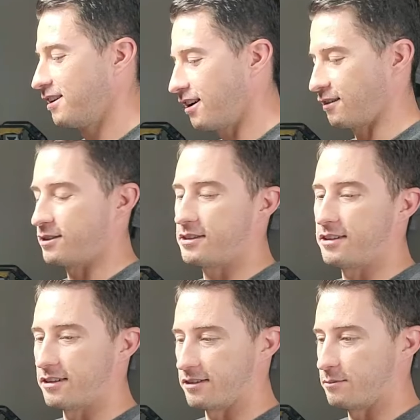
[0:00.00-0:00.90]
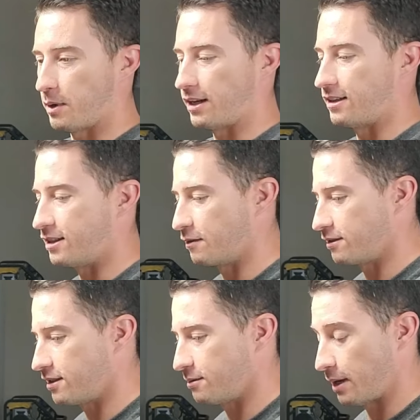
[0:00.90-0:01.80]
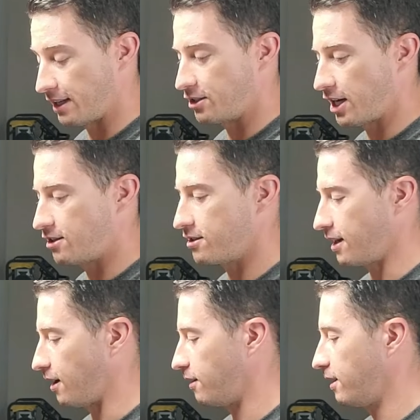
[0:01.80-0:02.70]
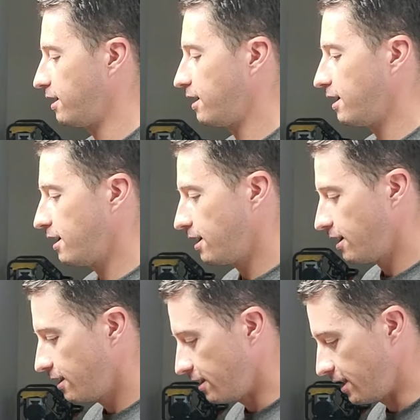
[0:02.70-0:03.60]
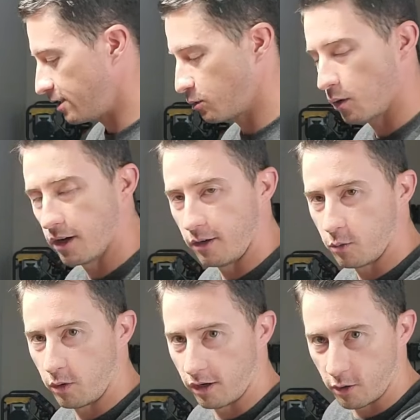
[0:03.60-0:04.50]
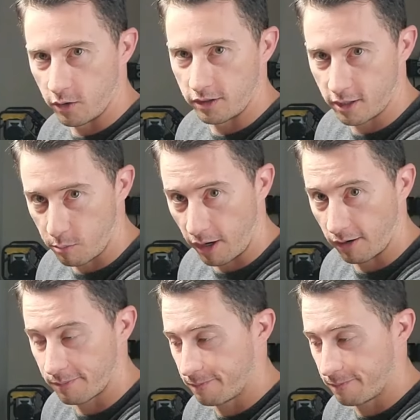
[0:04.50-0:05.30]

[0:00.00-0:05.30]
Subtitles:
obviously they're making differences, making changes now. This is what we're going to compare.